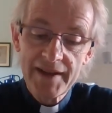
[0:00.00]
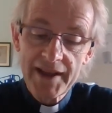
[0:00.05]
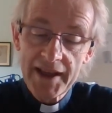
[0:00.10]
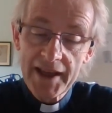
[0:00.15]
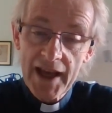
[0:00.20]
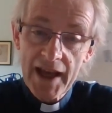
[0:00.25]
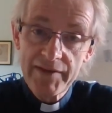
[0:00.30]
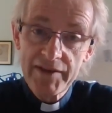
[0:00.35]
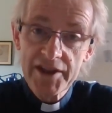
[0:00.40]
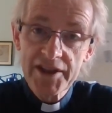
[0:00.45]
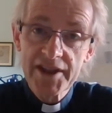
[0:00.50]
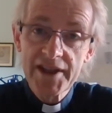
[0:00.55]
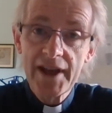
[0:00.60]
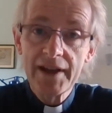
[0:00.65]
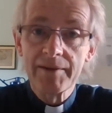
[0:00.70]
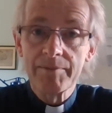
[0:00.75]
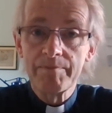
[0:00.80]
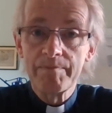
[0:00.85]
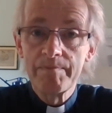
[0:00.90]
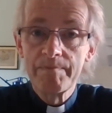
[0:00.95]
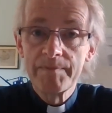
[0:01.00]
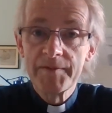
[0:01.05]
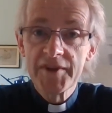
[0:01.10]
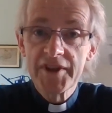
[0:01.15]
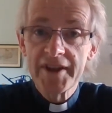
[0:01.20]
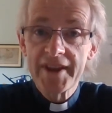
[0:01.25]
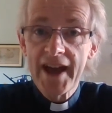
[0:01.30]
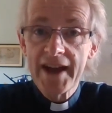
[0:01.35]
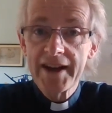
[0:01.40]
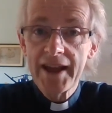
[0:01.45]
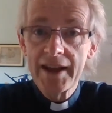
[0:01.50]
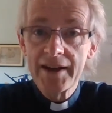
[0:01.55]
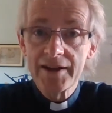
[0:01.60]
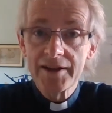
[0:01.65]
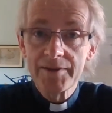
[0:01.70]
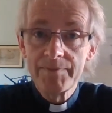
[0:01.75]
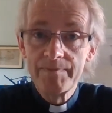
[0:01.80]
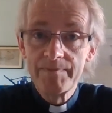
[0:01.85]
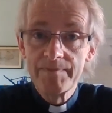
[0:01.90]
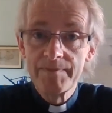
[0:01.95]
He gave His Son to that
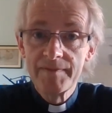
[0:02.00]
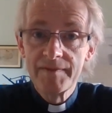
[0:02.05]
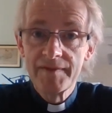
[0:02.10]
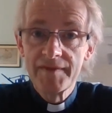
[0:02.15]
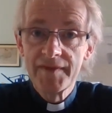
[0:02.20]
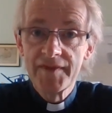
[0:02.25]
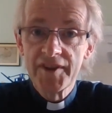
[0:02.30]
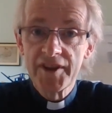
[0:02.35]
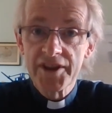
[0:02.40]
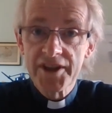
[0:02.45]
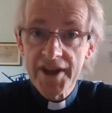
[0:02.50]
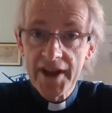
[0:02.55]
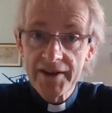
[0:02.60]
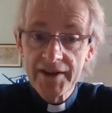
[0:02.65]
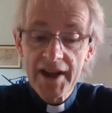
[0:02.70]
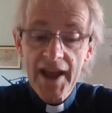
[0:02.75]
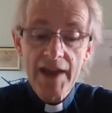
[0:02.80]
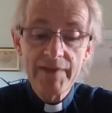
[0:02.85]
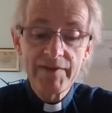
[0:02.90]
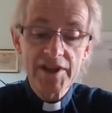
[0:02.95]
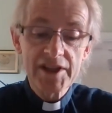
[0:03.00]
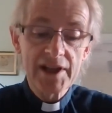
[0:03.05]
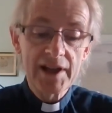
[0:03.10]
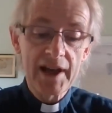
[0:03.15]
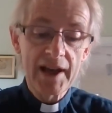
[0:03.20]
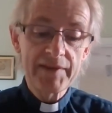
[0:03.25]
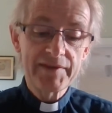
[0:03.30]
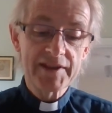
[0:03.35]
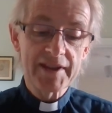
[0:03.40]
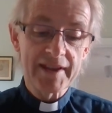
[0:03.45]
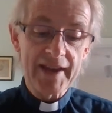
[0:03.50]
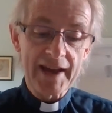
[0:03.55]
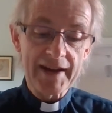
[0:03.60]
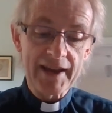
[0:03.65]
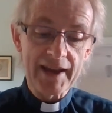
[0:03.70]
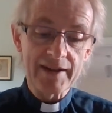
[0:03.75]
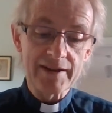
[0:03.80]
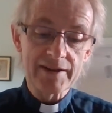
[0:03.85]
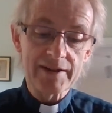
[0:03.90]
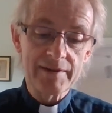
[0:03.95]
end. The Son gave his life to
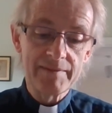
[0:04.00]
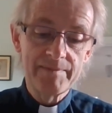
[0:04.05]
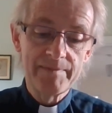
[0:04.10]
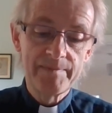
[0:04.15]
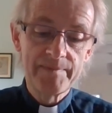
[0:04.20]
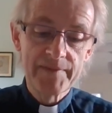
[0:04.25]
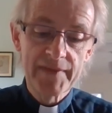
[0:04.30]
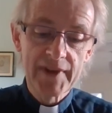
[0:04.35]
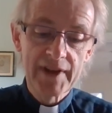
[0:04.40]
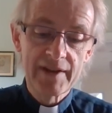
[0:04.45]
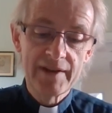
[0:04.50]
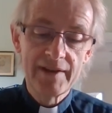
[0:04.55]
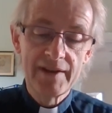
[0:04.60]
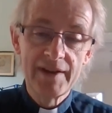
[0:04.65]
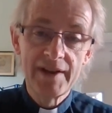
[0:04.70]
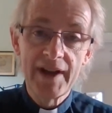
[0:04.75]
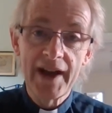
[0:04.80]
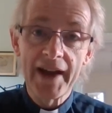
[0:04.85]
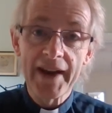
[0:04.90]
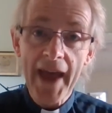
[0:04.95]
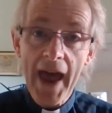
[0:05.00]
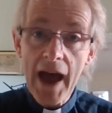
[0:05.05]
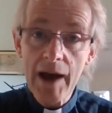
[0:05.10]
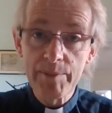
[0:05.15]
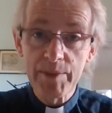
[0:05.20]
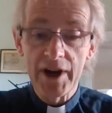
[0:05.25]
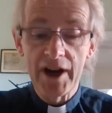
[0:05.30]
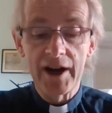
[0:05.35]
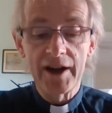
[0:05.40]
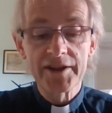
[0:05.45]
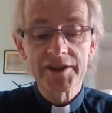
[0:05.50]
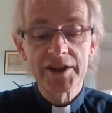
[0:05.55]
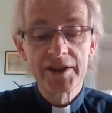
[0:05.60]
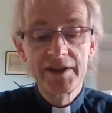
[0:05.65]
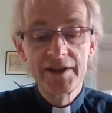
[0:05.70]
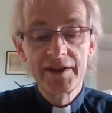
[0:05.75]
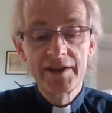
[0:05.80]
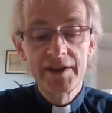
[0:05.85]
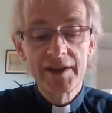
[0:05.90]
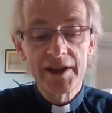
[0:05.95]
that end. And our part
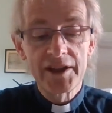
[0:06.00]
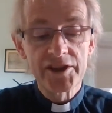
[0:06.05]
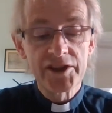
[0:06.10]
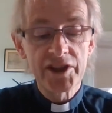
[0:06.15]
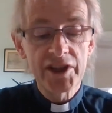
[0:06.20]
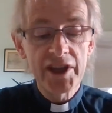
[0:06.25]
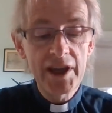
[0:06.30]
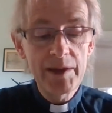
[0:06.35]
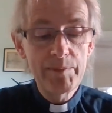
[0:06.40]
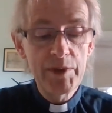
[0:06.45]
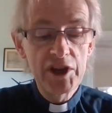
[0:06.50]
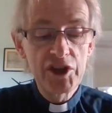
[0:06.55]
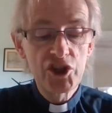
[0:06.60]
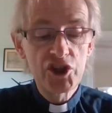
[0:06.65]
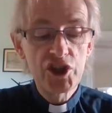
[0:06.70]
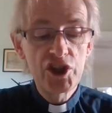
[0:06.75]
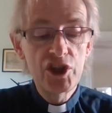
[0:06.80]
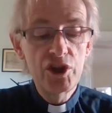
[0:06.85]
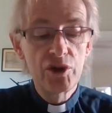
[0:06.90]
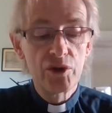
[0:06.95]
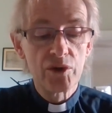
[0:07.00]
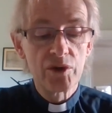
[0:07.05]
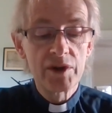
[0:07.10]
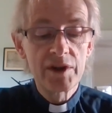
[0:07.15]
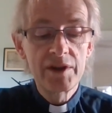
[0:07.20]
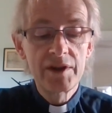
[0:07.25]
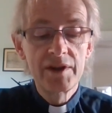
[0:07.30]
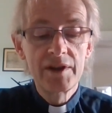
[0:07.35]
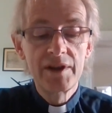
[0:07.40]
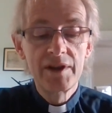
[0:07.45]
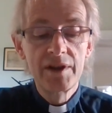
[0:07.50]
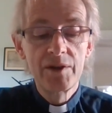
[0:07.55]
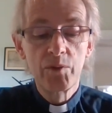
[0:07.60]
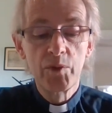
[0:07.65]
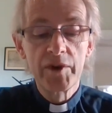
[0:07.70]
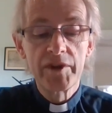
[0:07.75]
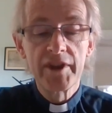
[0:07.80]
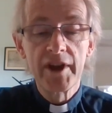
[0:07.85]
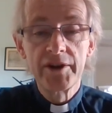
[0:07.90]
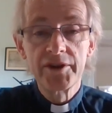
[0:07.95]
is to keep in tune
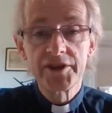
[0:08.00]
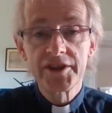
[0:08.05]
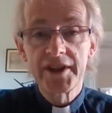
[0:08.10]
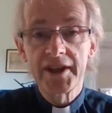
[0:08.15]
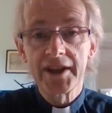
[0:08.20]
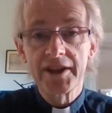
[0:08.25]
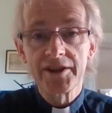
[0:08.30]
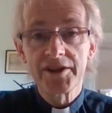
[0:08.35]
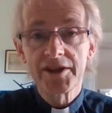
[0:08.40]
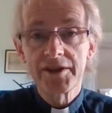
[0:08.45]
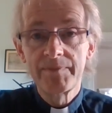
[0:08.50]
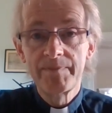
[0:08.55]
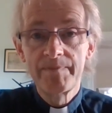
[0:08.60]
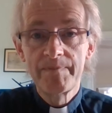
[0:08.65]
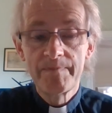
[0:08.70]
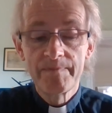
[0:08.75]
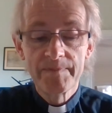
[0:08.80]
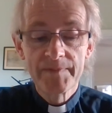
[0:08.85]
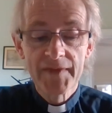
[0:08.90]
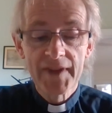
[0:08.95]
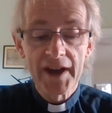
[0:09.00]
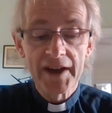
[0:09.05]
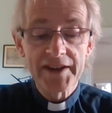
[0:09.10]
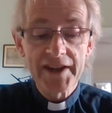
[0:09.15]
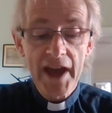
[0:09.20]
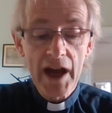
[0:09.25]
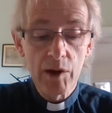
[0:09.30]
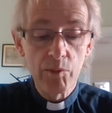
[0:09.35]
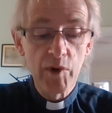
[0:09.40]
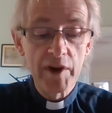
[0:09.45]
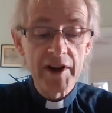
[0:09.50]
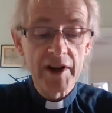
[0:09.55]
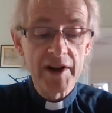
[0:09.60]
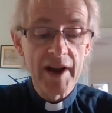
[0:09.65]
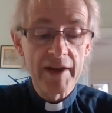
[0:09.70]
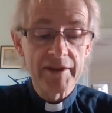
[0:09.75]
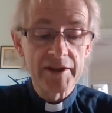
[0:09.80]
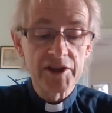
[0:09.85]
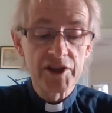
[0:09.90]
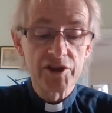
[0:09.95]
with those things and to help one
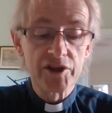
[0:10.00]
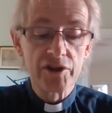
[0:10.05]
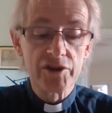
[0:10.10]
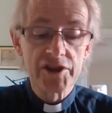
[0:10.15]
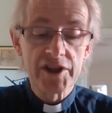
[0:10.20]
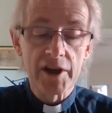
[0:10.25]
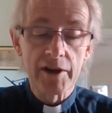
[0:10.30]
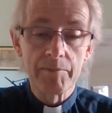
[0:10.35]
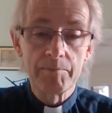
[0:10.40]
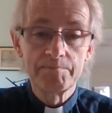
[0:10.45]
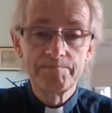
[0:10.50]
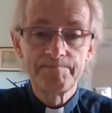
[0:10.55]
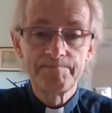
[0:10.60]
another to do so.